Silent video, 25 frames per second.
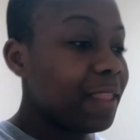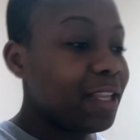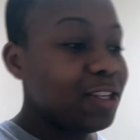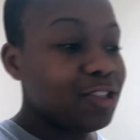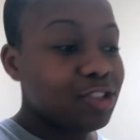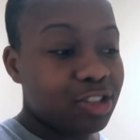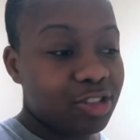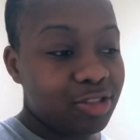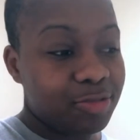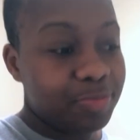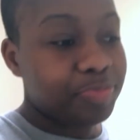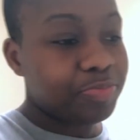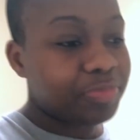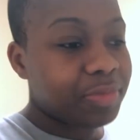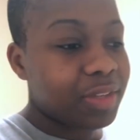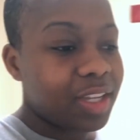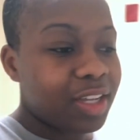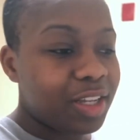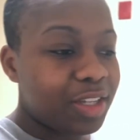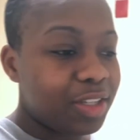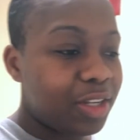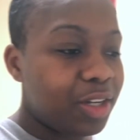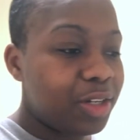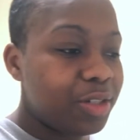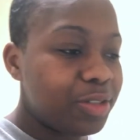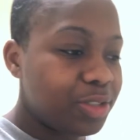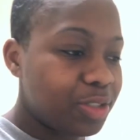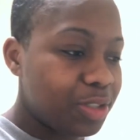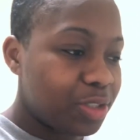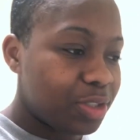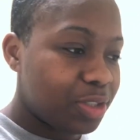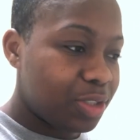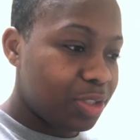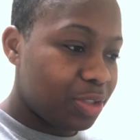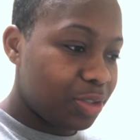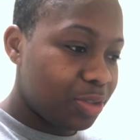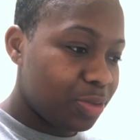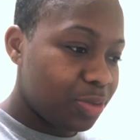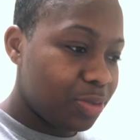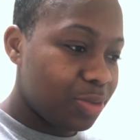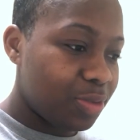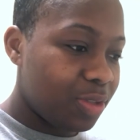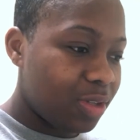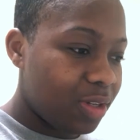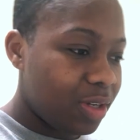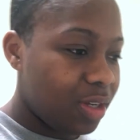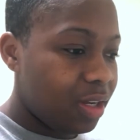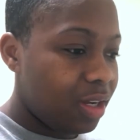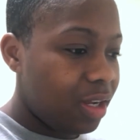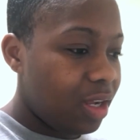So those are two.
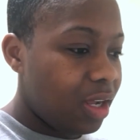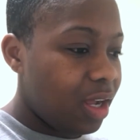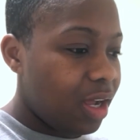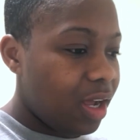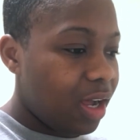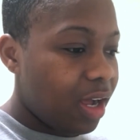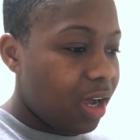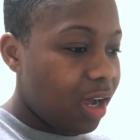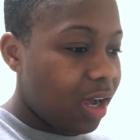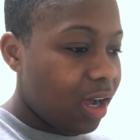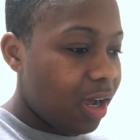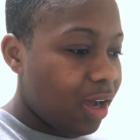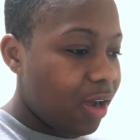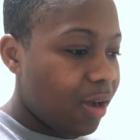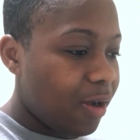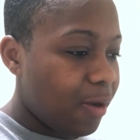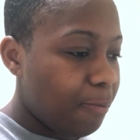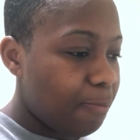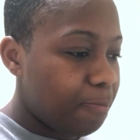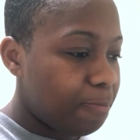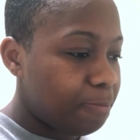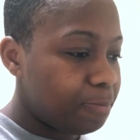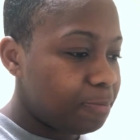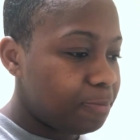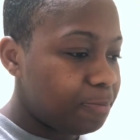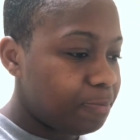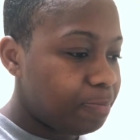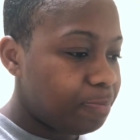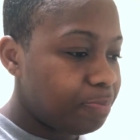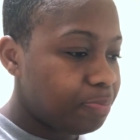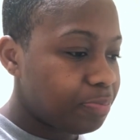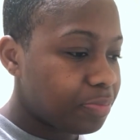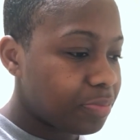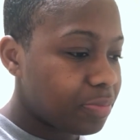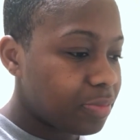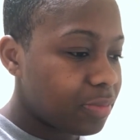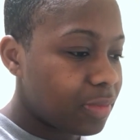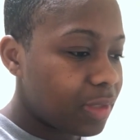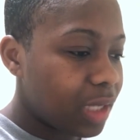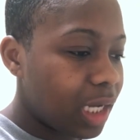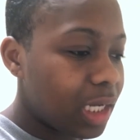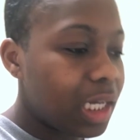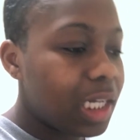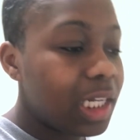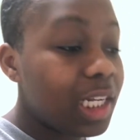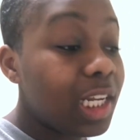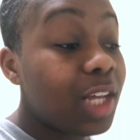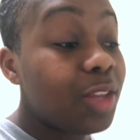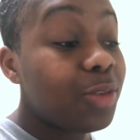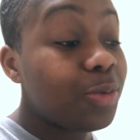
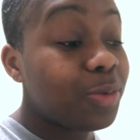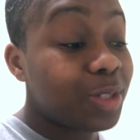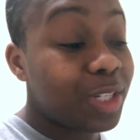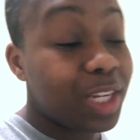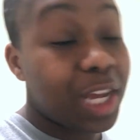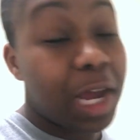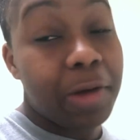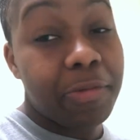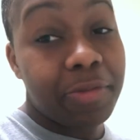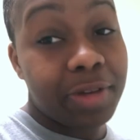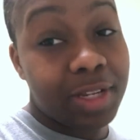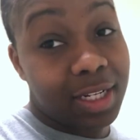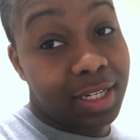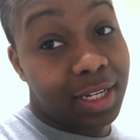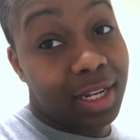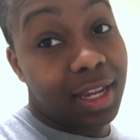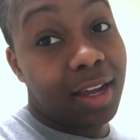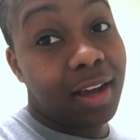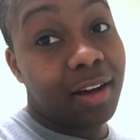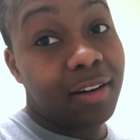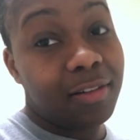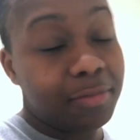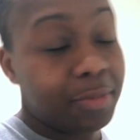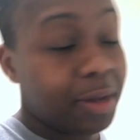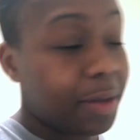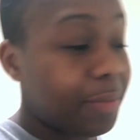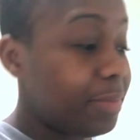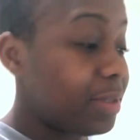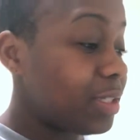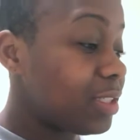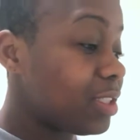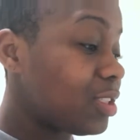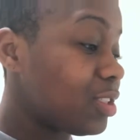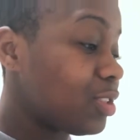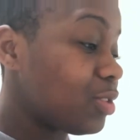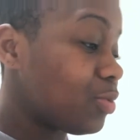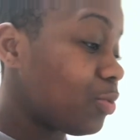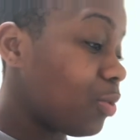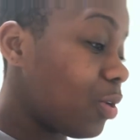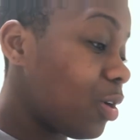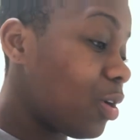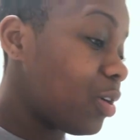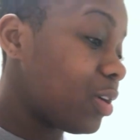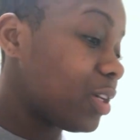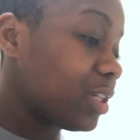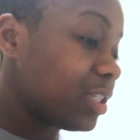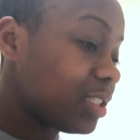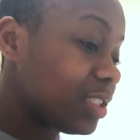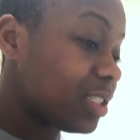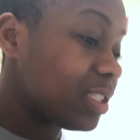Another one that I really like off my business wall
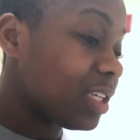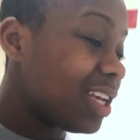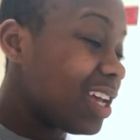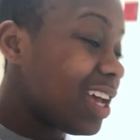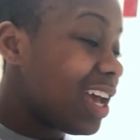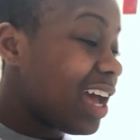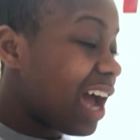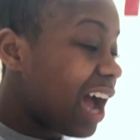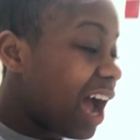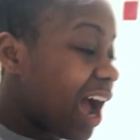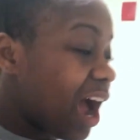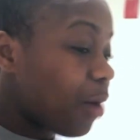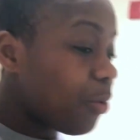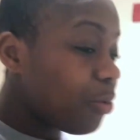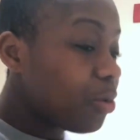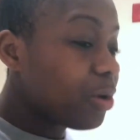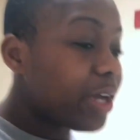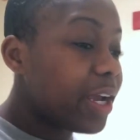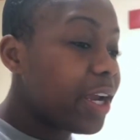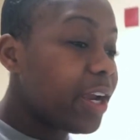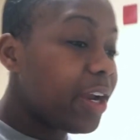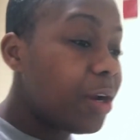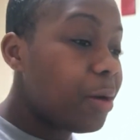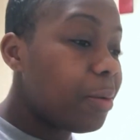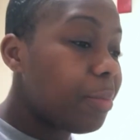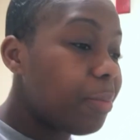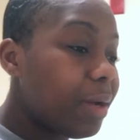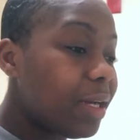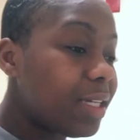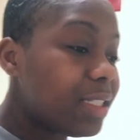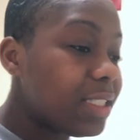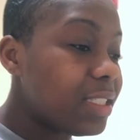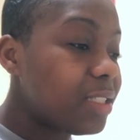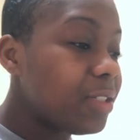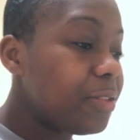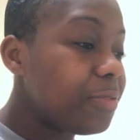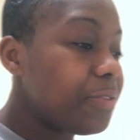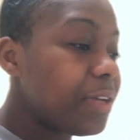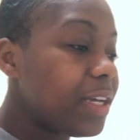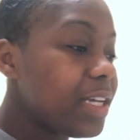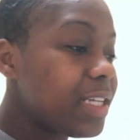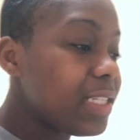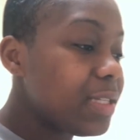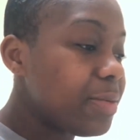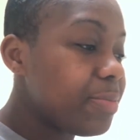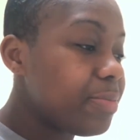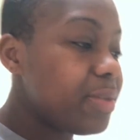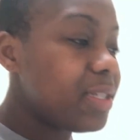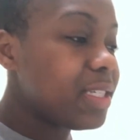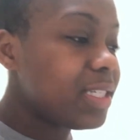is I will carry myself
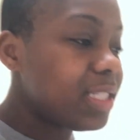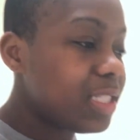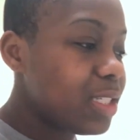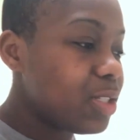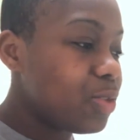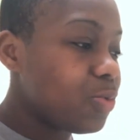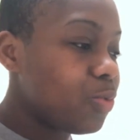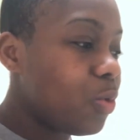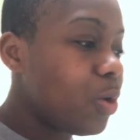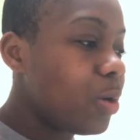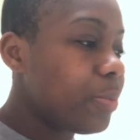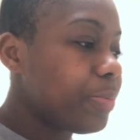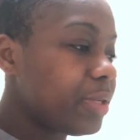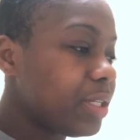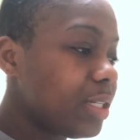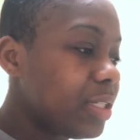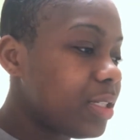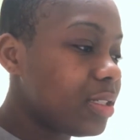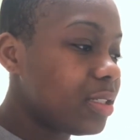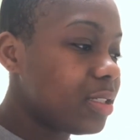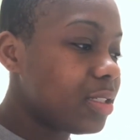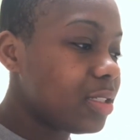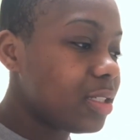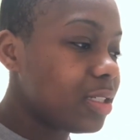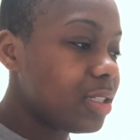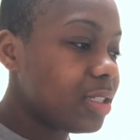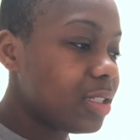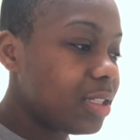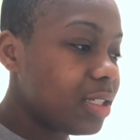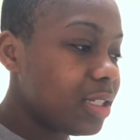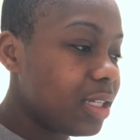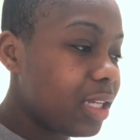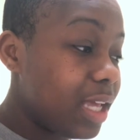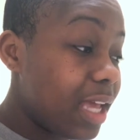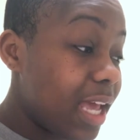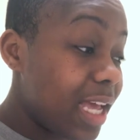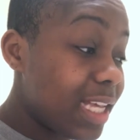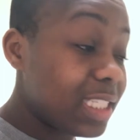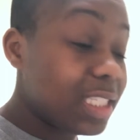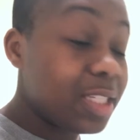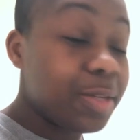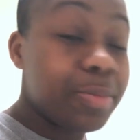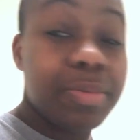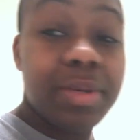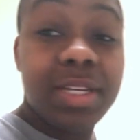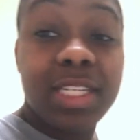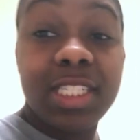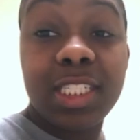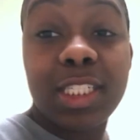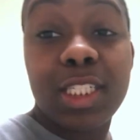as a businesswoman. As the
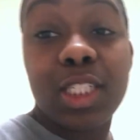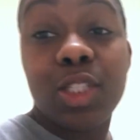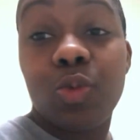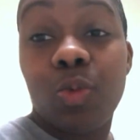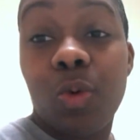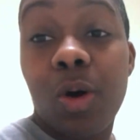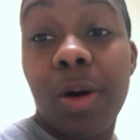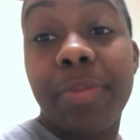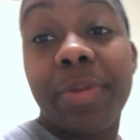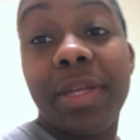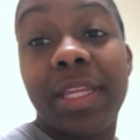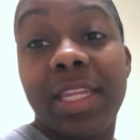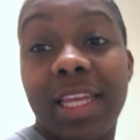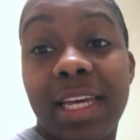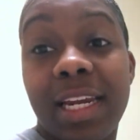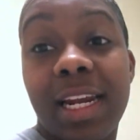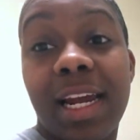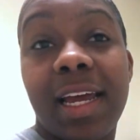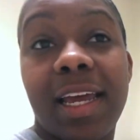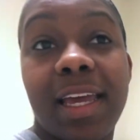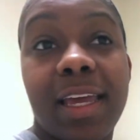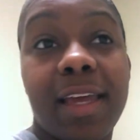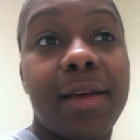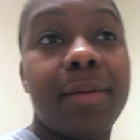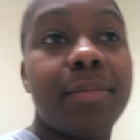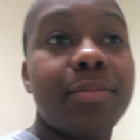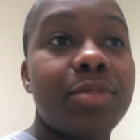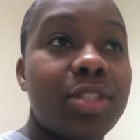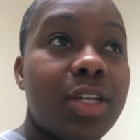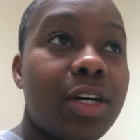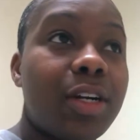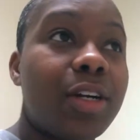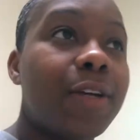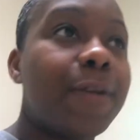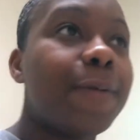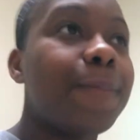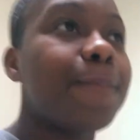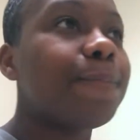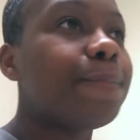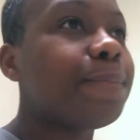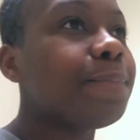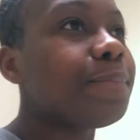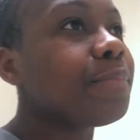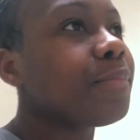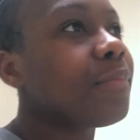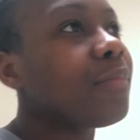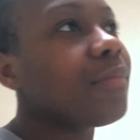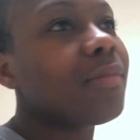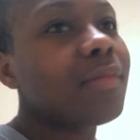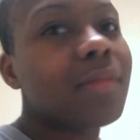businesswoman that I am, sorry.
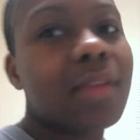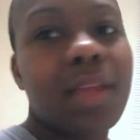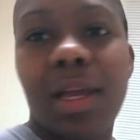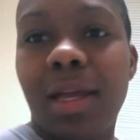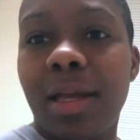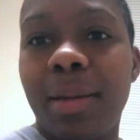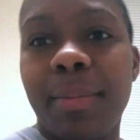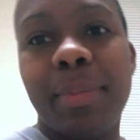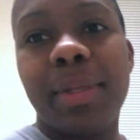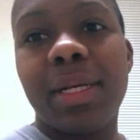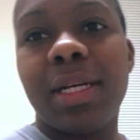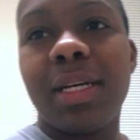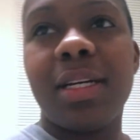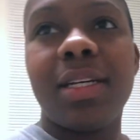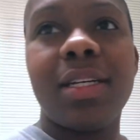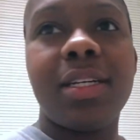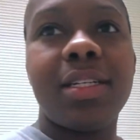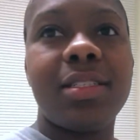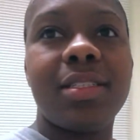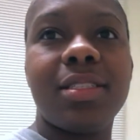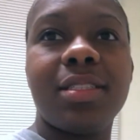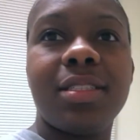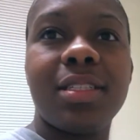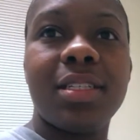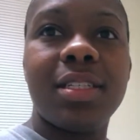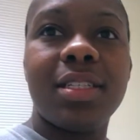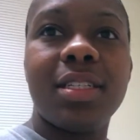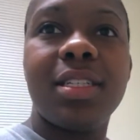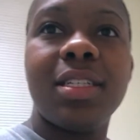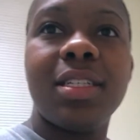Because